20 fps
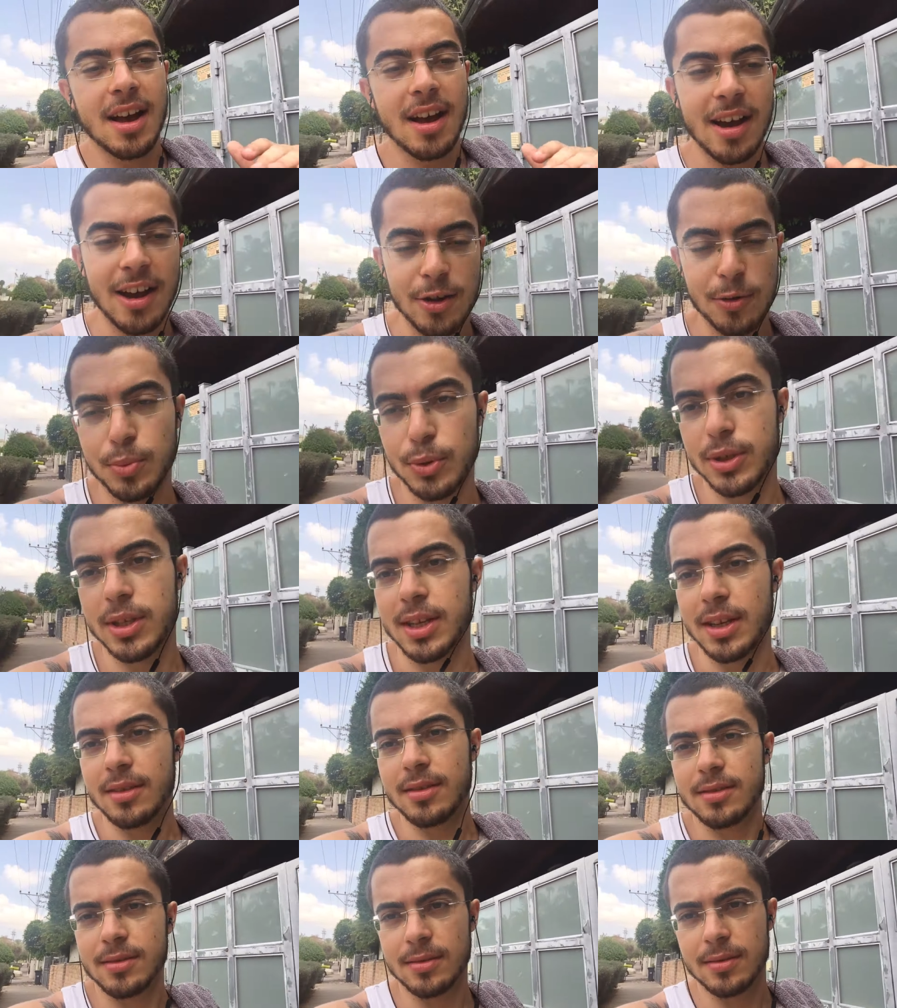
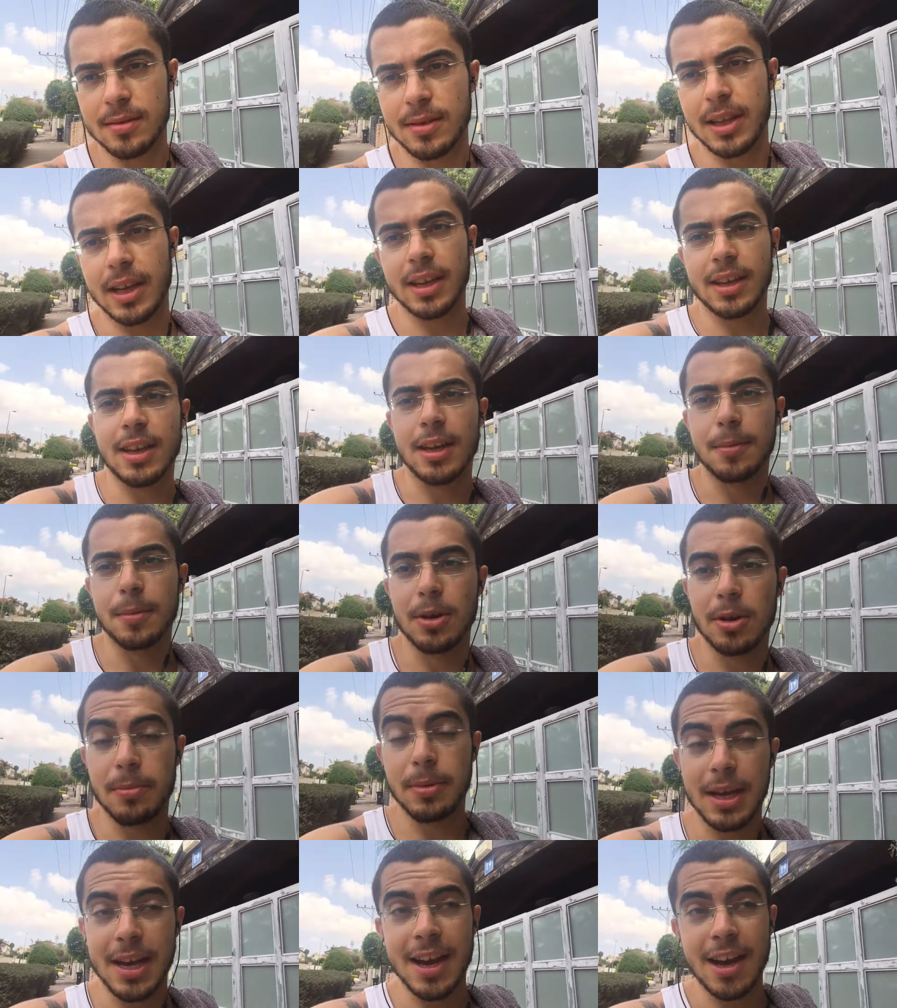100%. Like, I'm
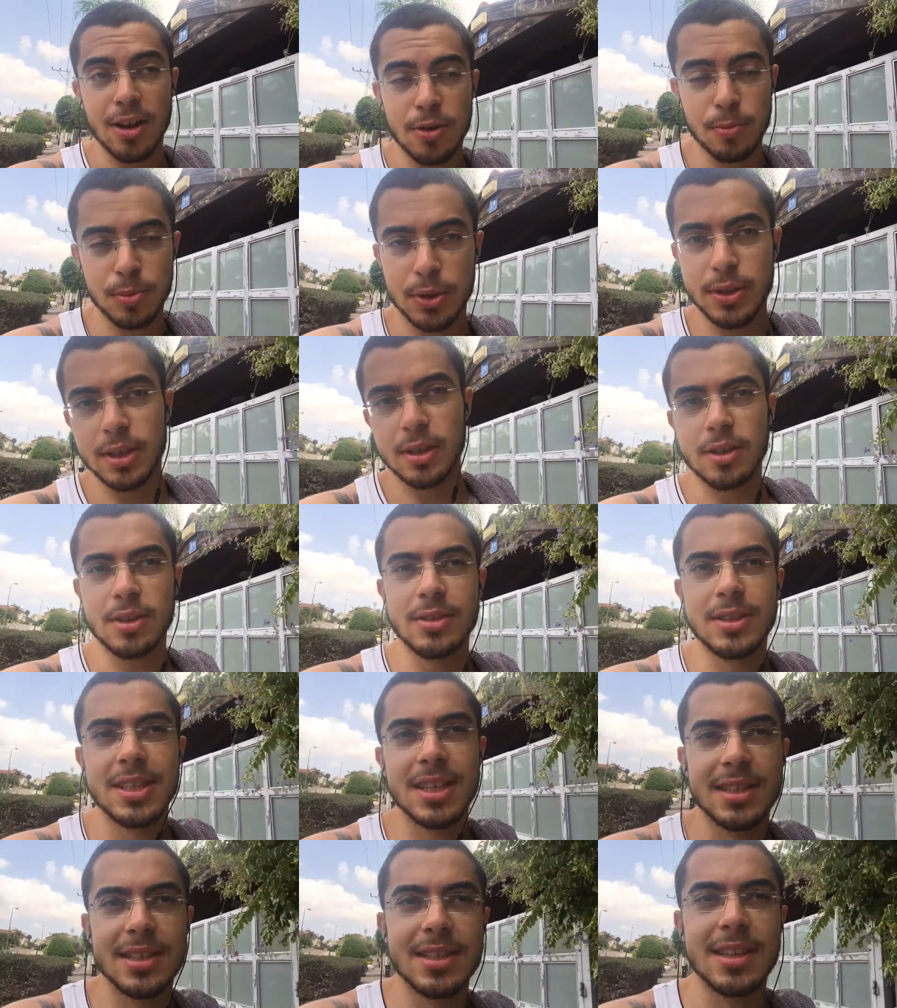going to be 100%
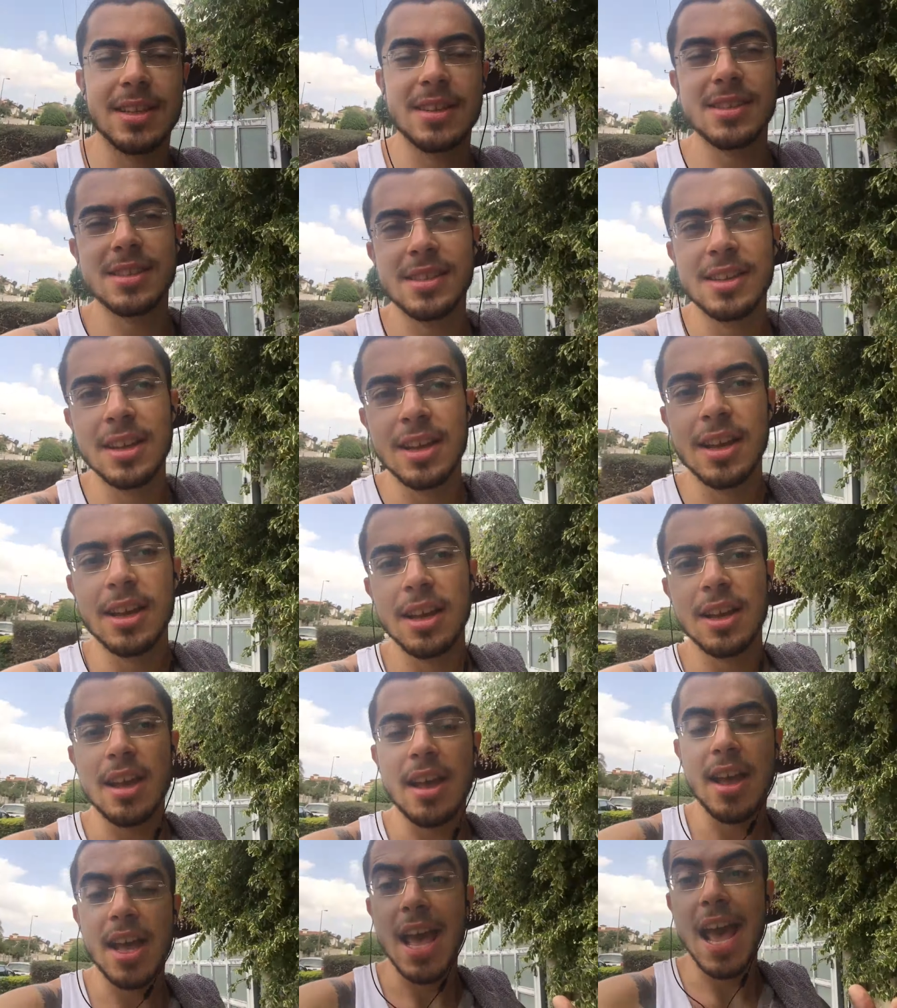consistent
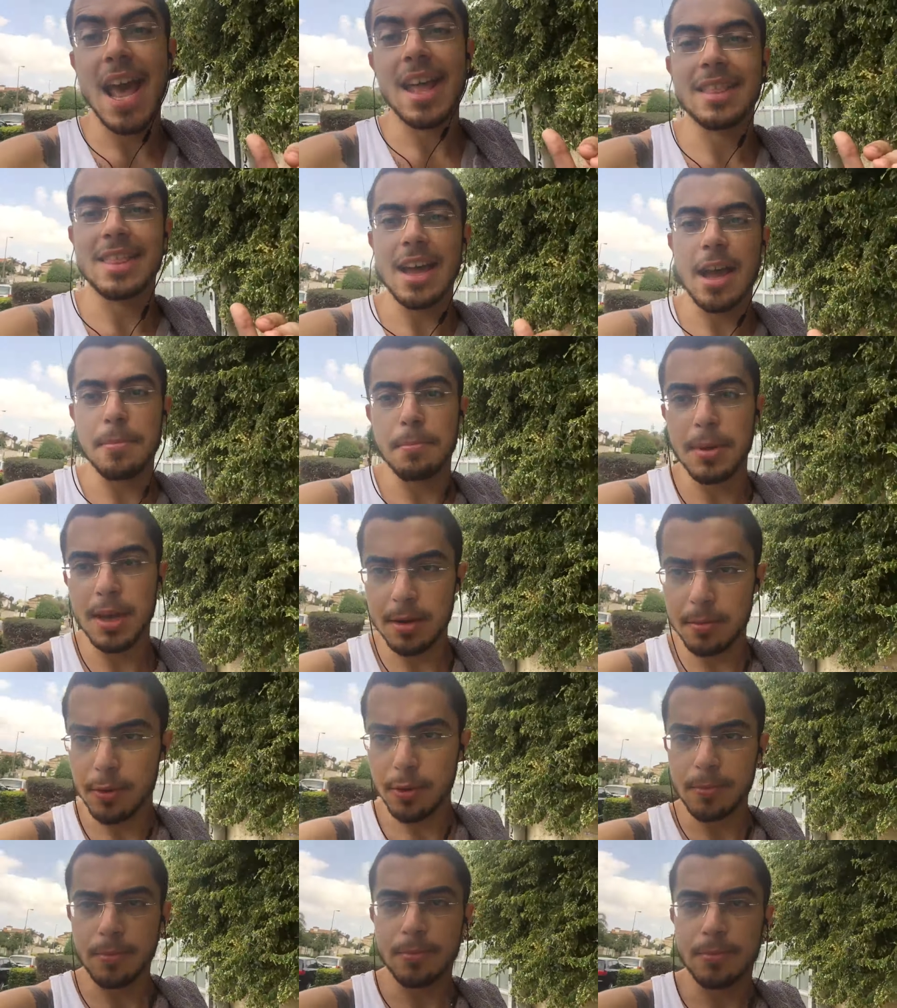at that
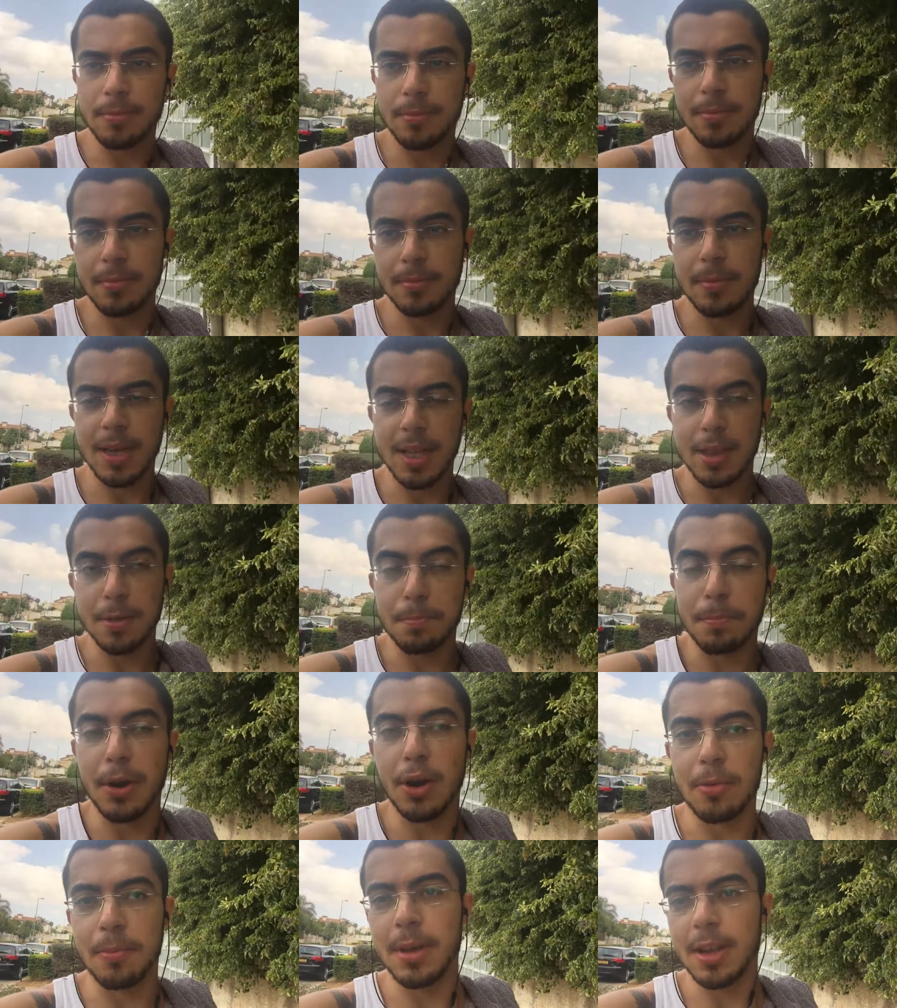minimum, at the
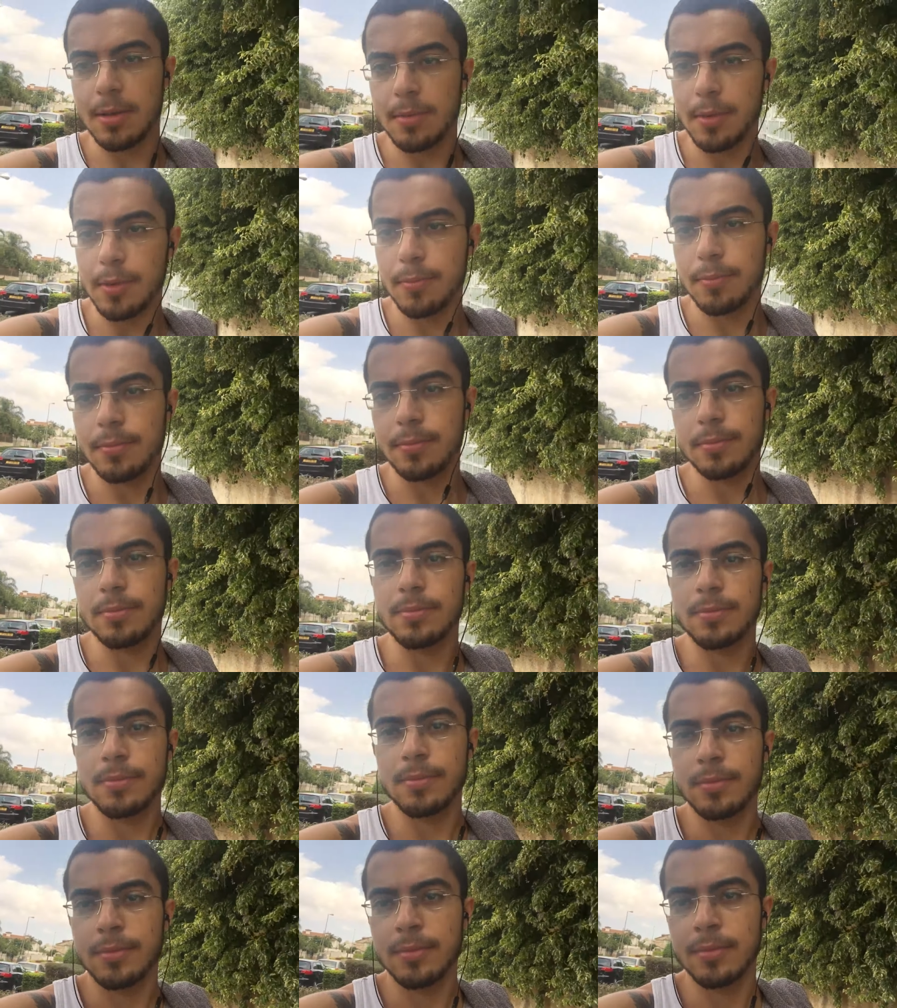bare minimum.
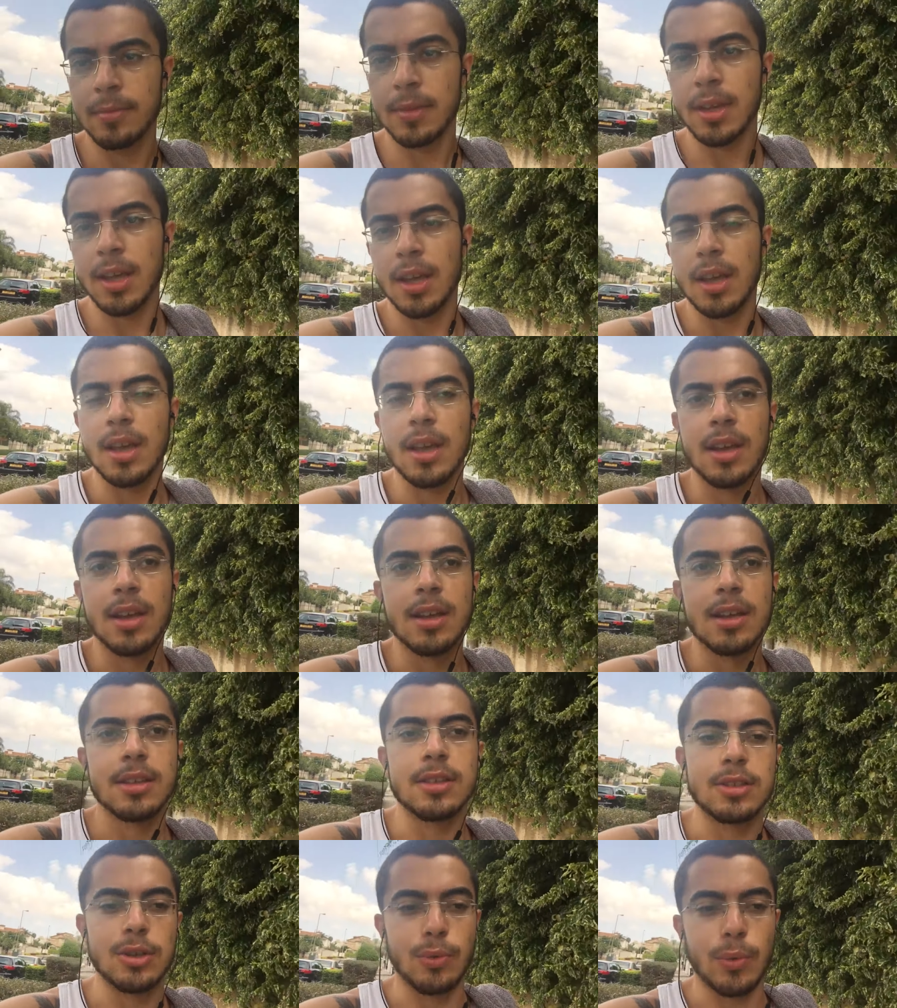
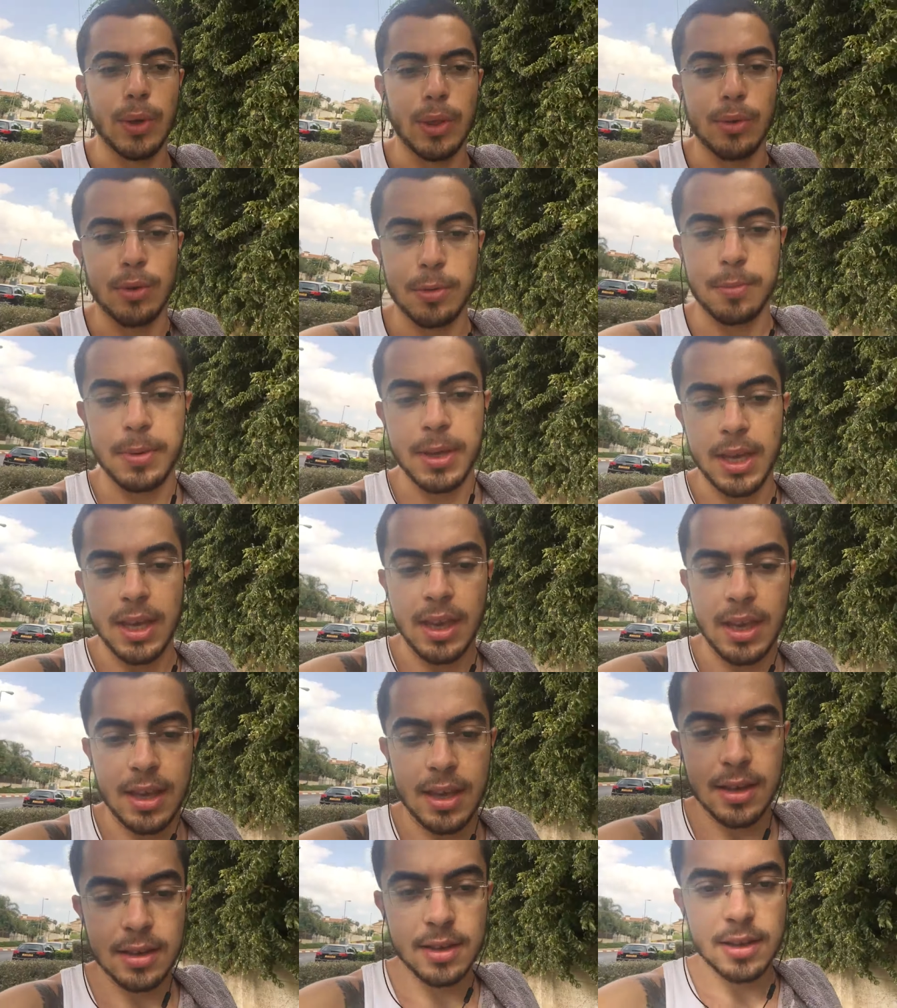So whether it
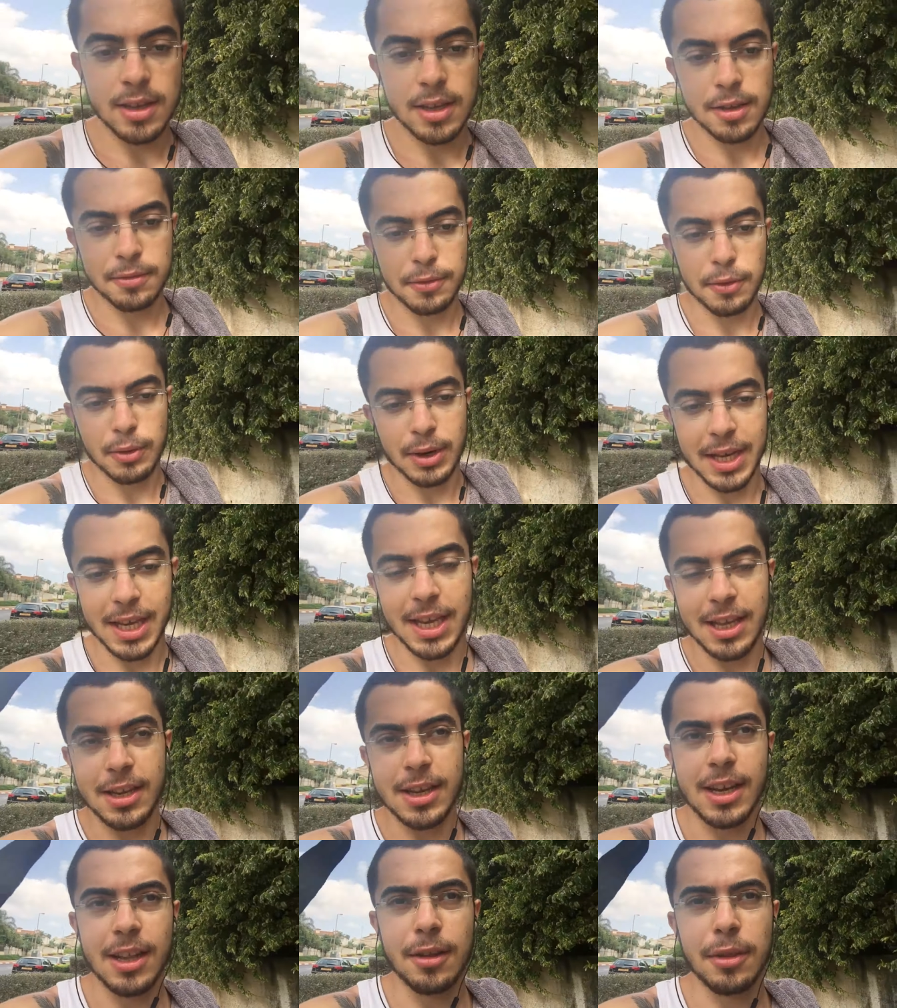be, if you want to
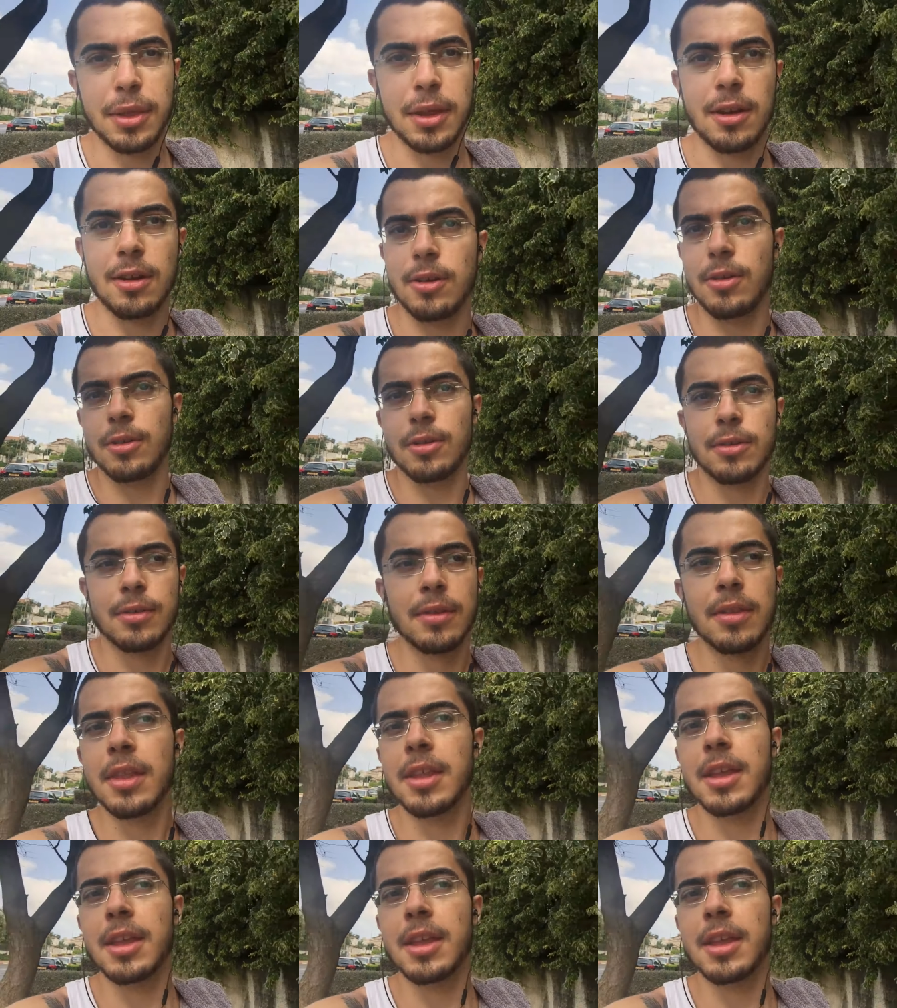eat healthier,